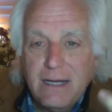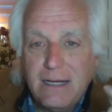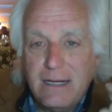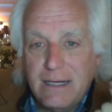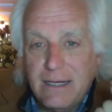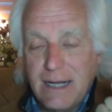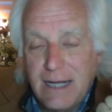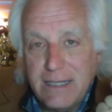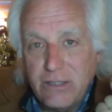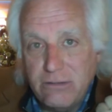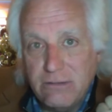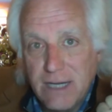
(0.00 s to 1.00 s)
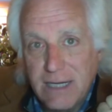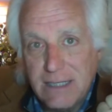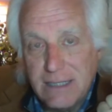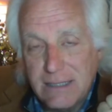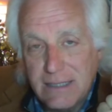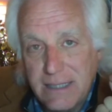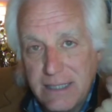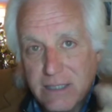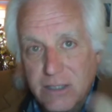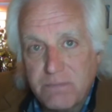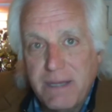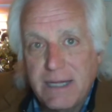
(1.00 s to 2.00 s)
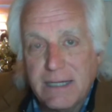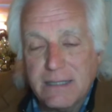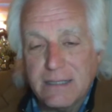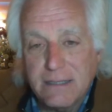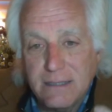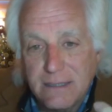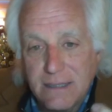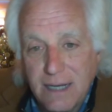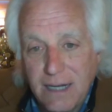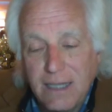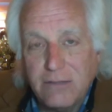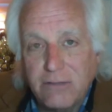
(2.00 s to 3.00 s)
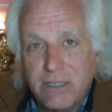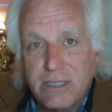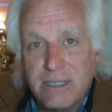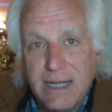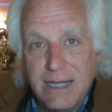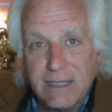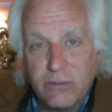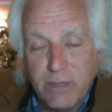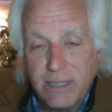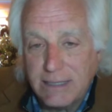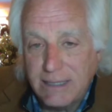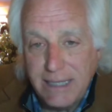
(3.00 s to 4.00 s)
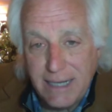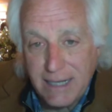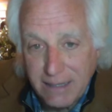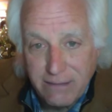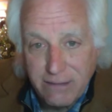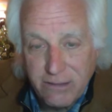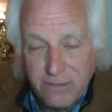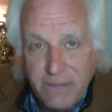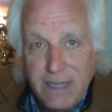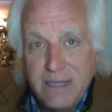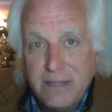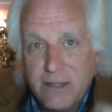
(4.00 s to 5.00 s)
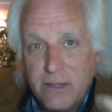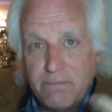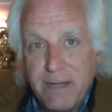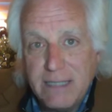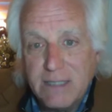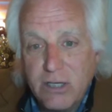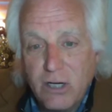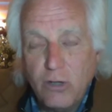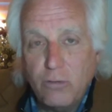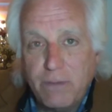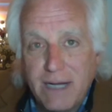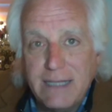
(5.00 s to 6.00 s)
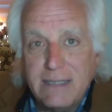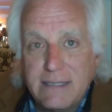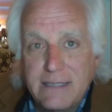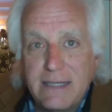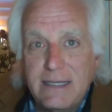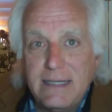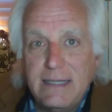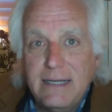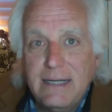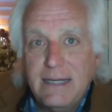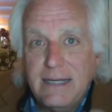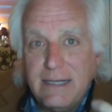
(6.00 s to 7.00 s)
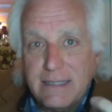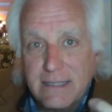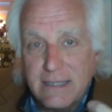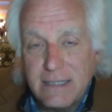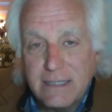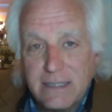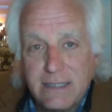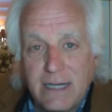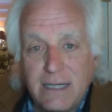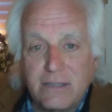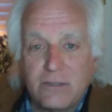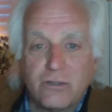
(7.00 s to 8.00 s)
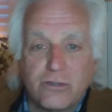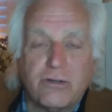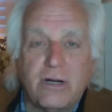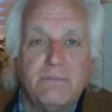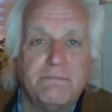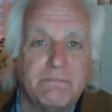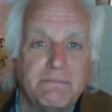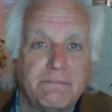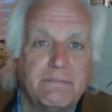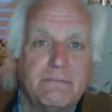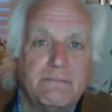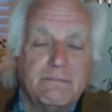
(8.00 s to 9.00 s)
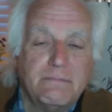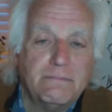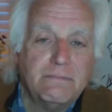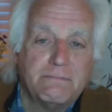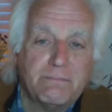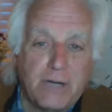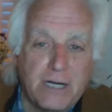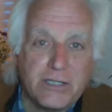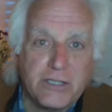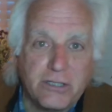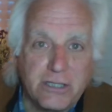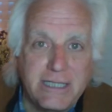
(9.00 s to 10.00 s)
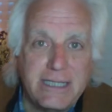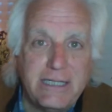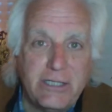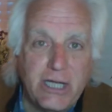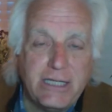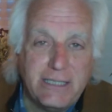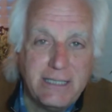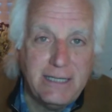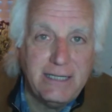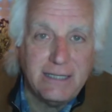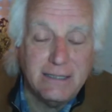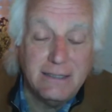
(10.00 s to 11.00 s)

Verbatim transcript: uh, i do not expect congress to act quickly either the best hope i see is this donald trump pressure djt it's